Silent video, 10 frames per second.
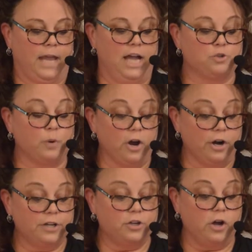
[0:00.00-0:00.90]
As we
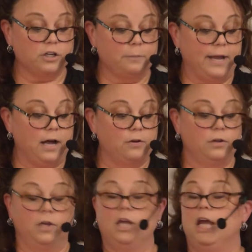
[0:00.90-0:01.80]
already talked
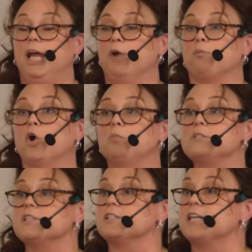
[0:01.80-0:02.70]
about, in
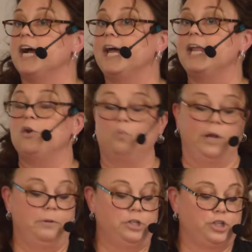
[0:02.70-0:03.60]
Roman society,
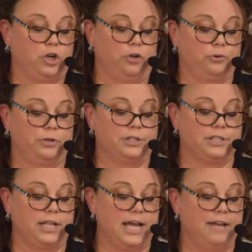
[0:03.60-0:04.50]
women, children,
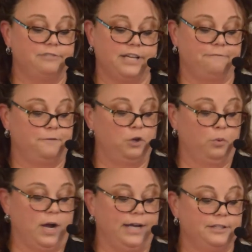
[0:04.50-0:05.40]
slaves have few
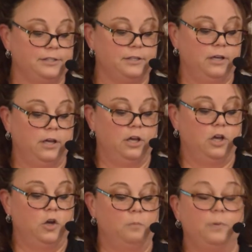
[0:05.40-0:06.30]
rights.
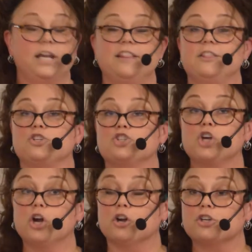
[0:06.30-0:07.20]
But in the
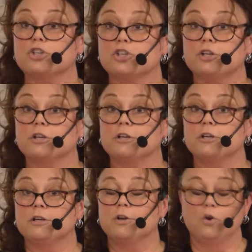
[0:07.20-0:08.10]
church,
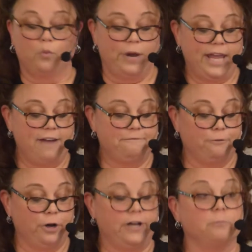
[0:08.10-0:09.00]
we have
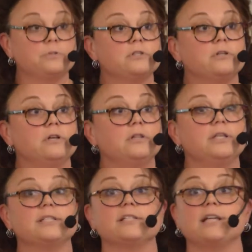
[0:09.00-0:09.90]
freedoms
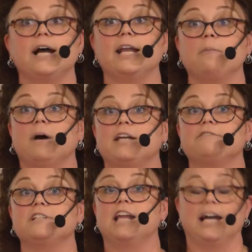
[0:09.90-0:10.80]
that society might
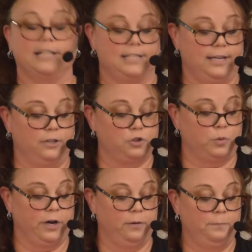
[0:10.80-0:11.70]
have denied us
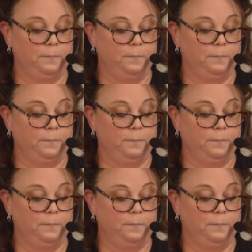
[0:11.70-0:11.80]
elsewhere.